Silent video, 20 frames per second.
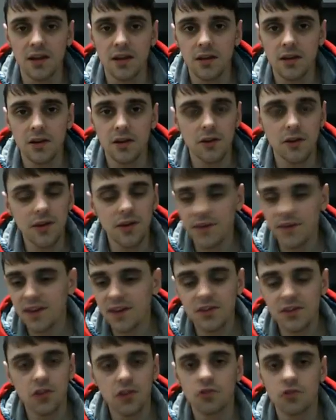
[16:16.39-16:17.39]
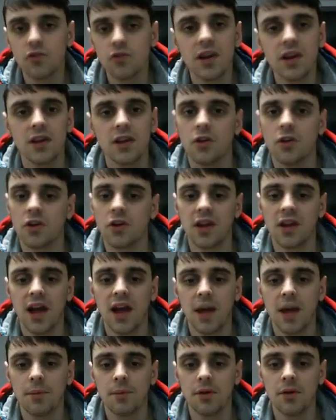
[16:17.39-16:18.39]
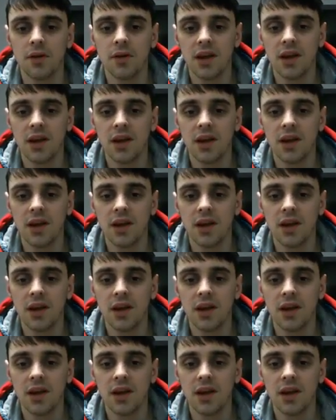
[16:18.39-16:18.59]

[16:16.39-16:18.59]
You know, that's just really not going to happen.